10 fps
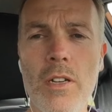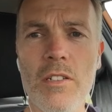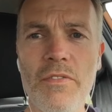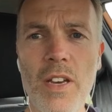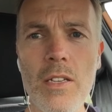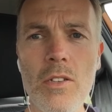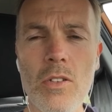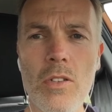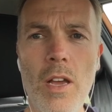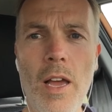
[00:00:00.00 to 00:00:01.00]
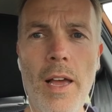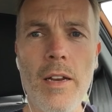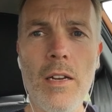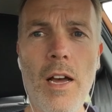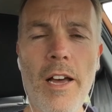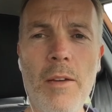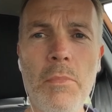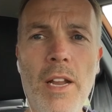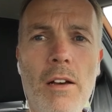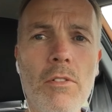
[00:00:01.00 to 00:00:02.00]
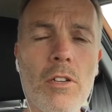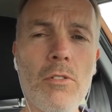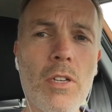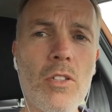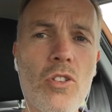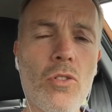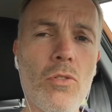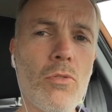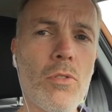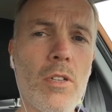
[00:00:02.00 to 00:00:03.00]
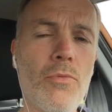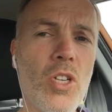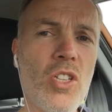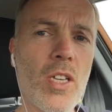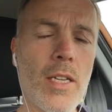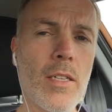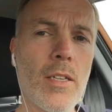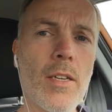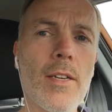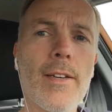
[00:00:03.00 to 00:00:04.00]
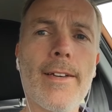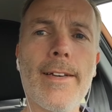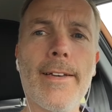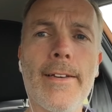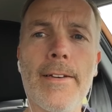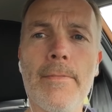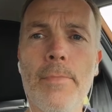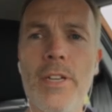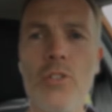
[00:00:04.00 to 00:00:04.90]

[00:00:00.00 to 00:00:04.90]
interface, and I am now going to reset the